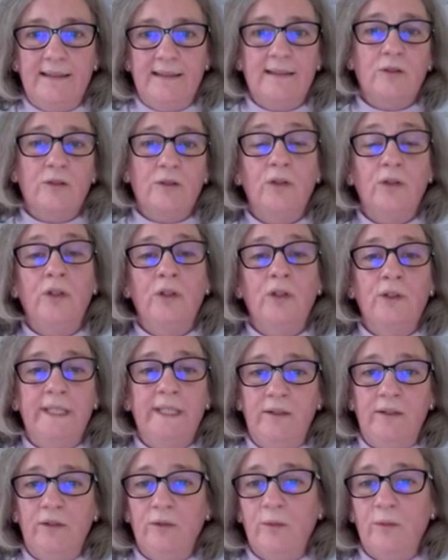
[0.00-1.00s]
So no
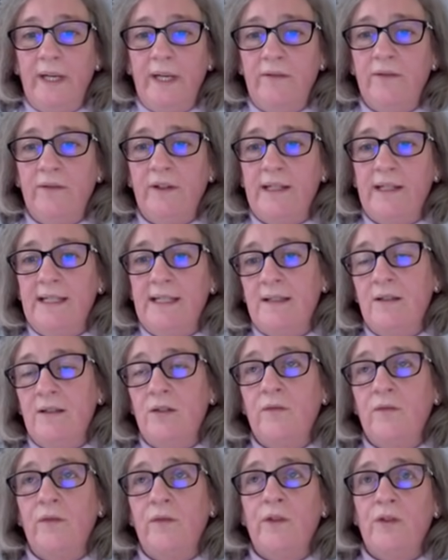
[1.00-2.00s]
need to wait, for
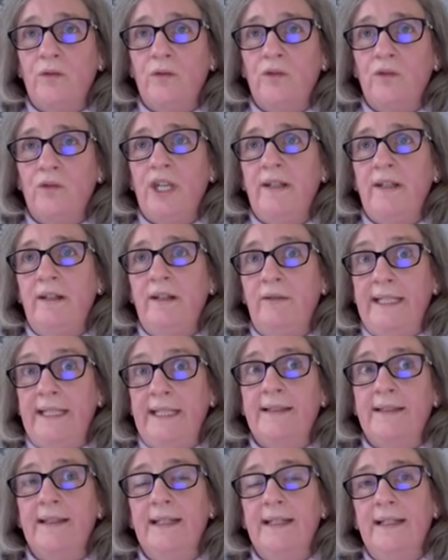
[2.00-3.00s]
instance, first to
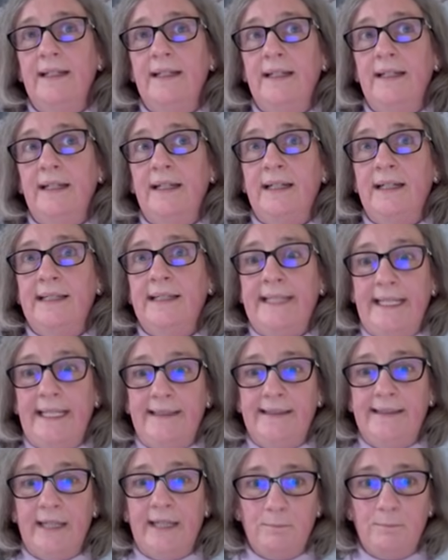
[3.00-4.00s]
generate
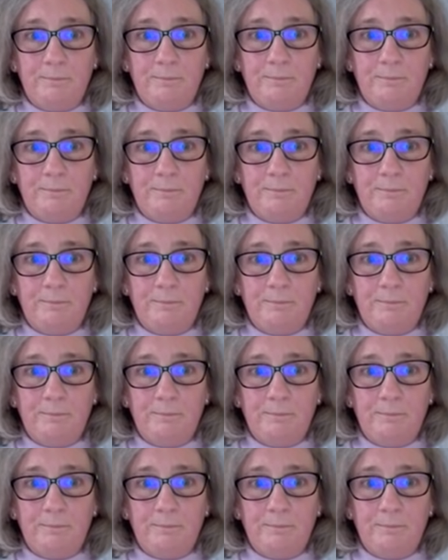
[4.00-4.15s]
data.